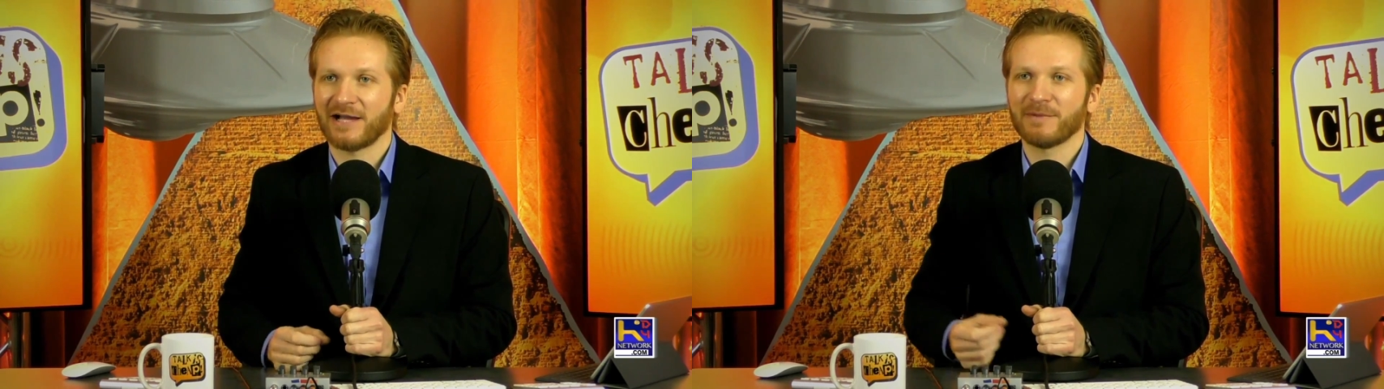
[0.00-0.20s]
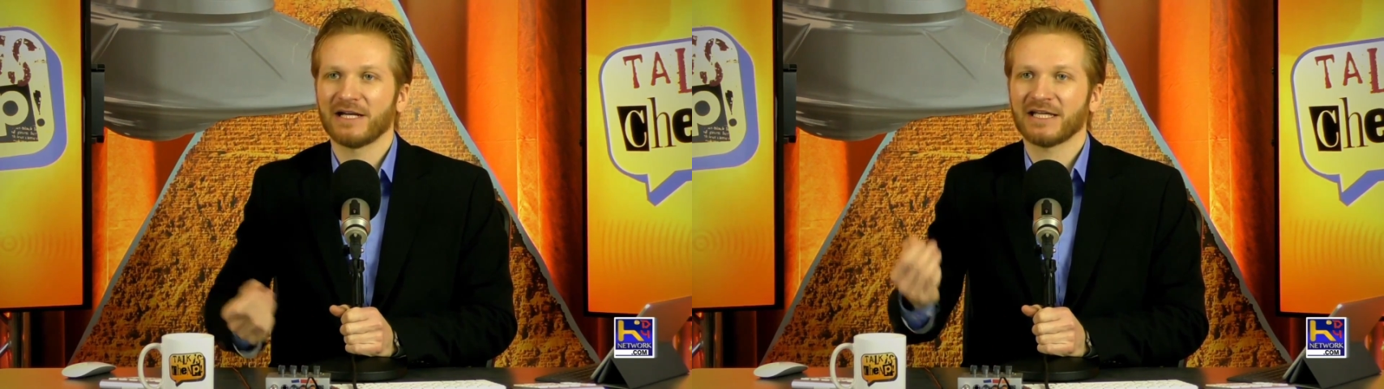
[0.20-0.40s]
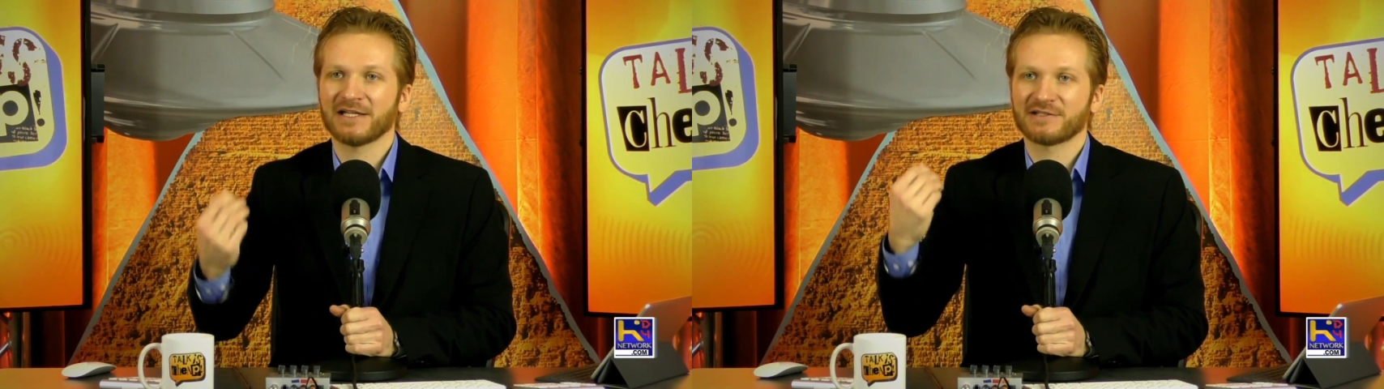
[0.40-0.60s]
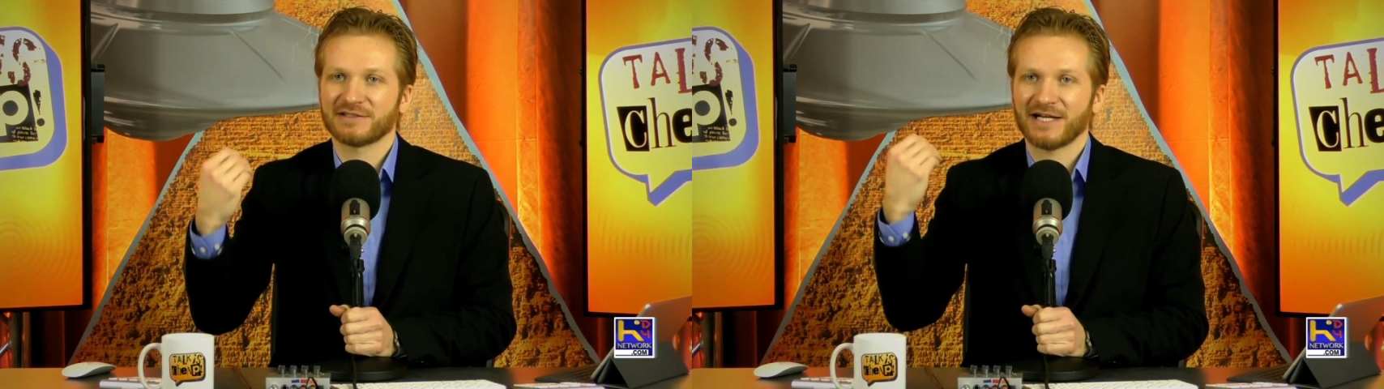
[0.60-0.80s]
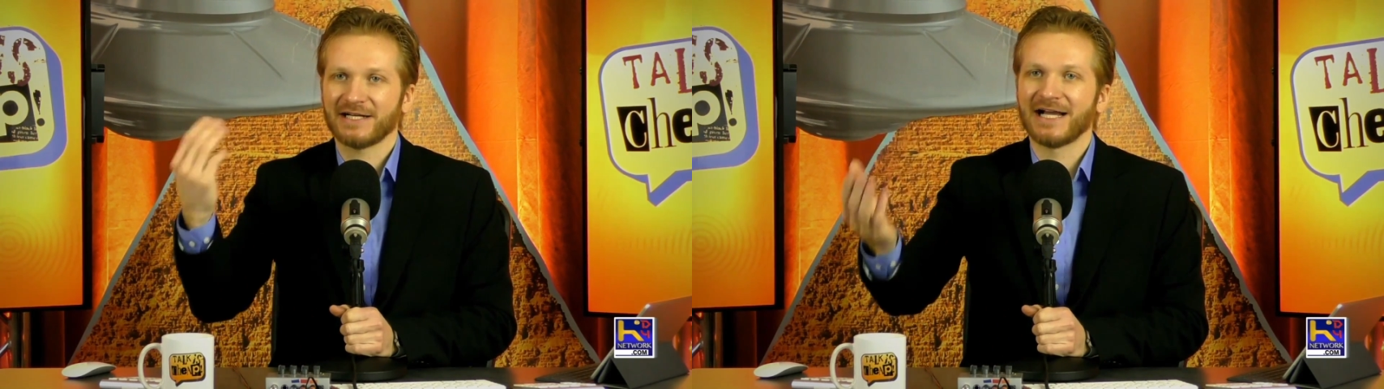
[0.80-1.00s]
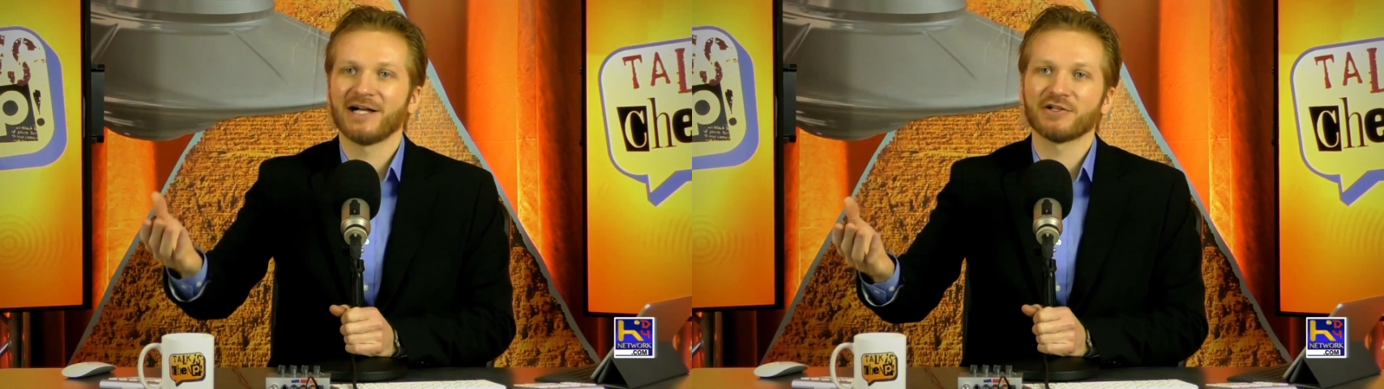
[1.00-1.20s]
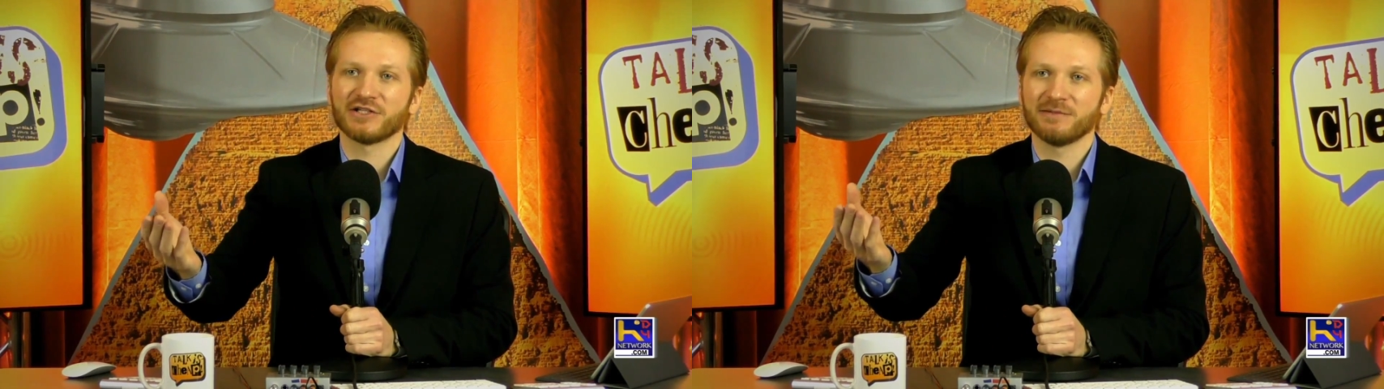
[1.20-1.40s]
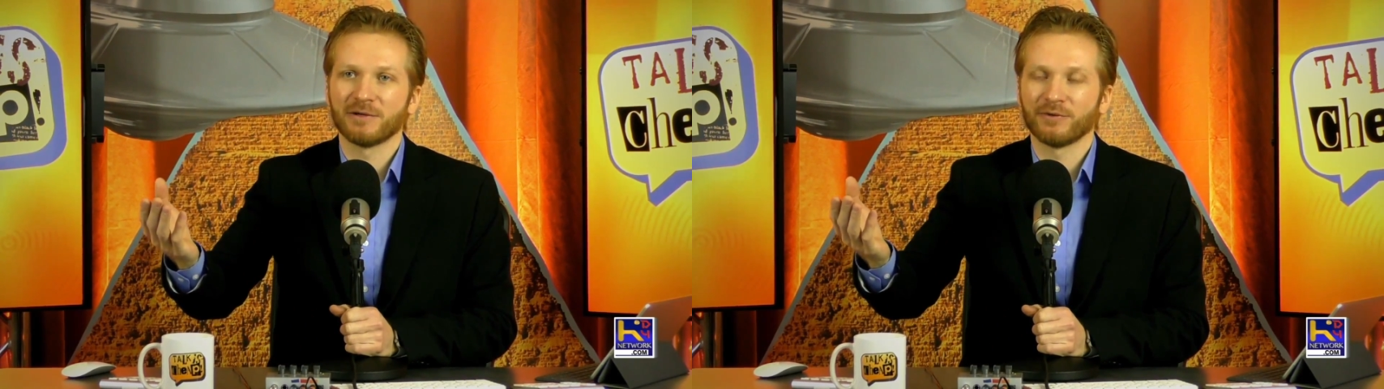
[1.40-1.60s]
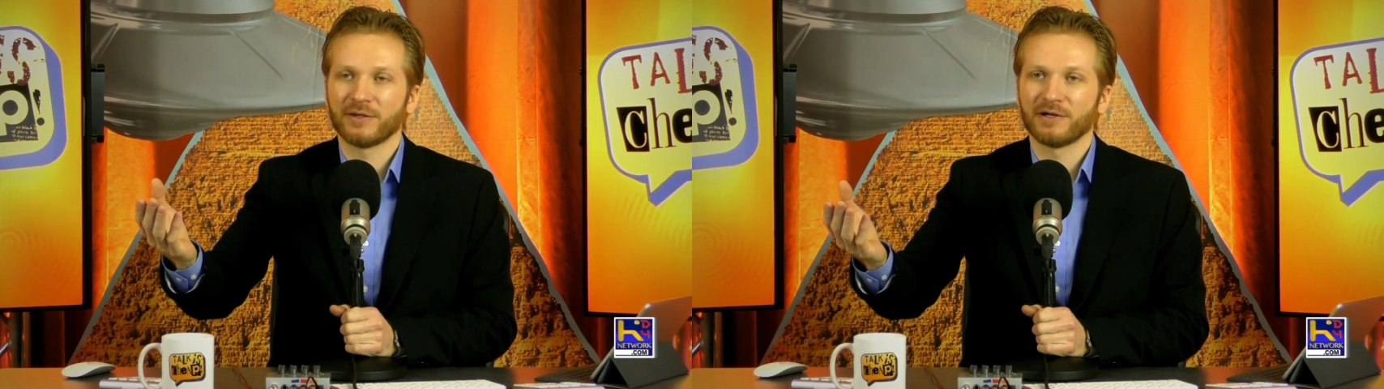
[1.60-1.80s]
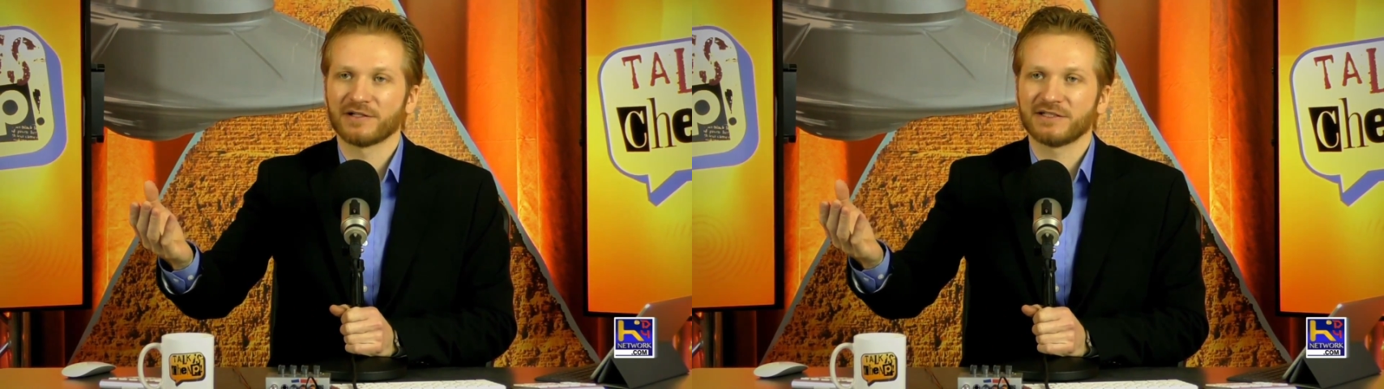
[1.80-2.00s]
I'm not against technology, but when
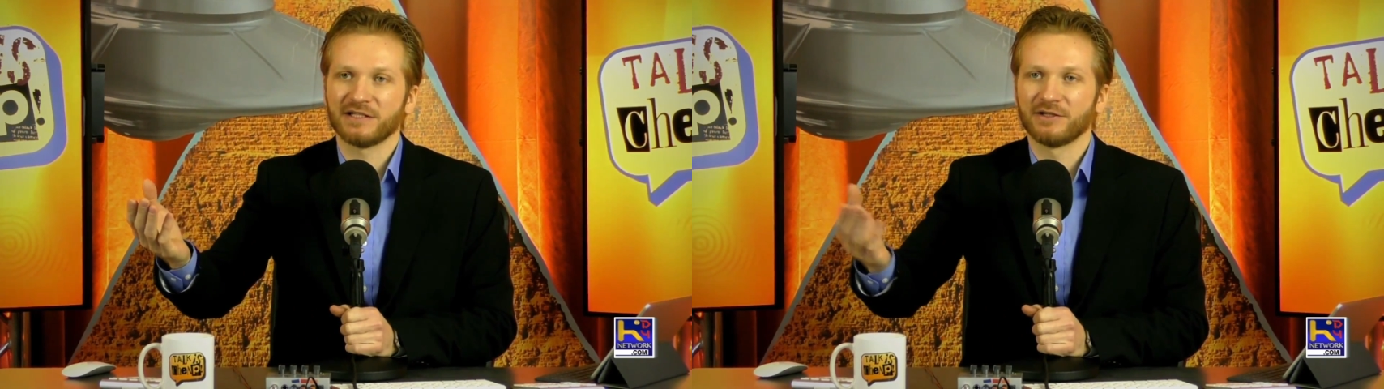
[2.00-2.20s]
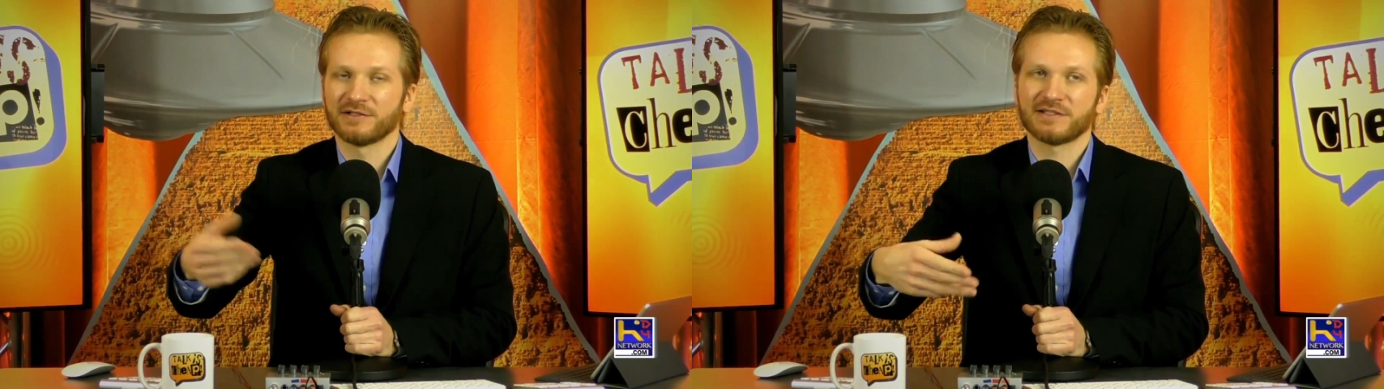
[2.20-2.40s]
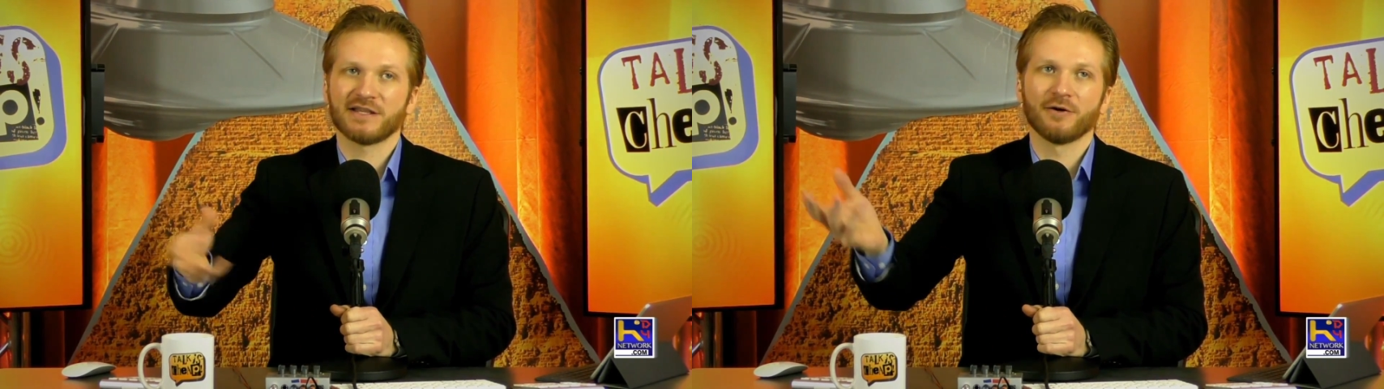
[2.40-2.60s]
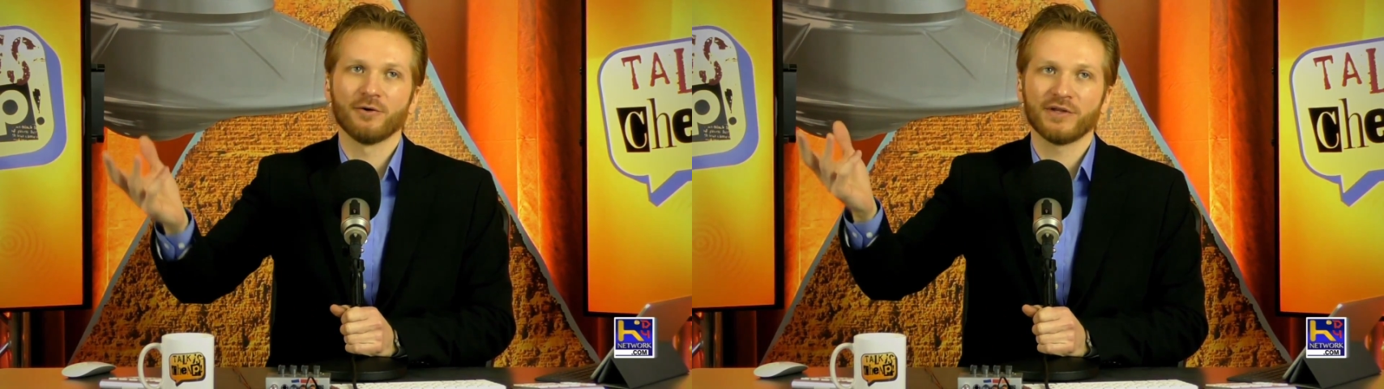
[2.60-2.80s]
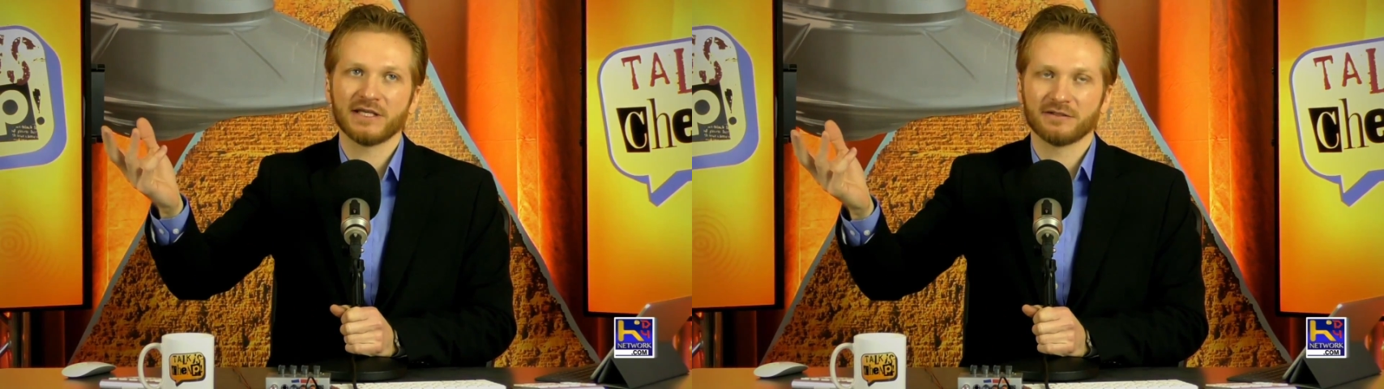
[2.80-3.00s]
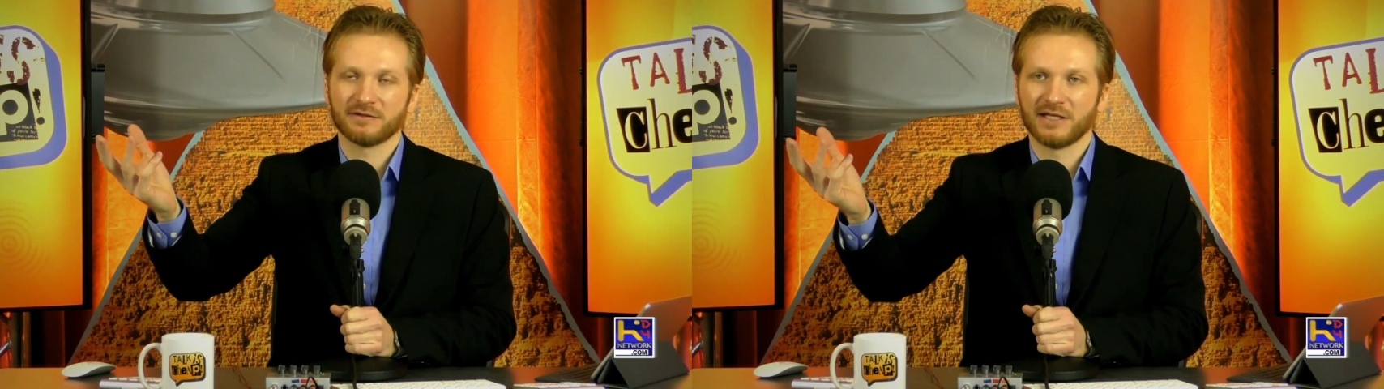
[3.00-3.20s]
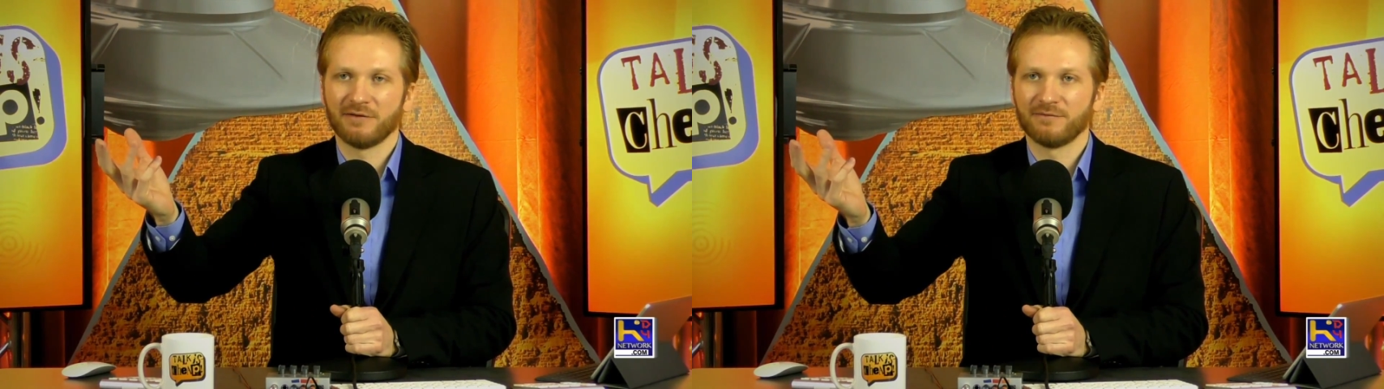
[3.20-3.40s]
they want to sit and, let's say, the only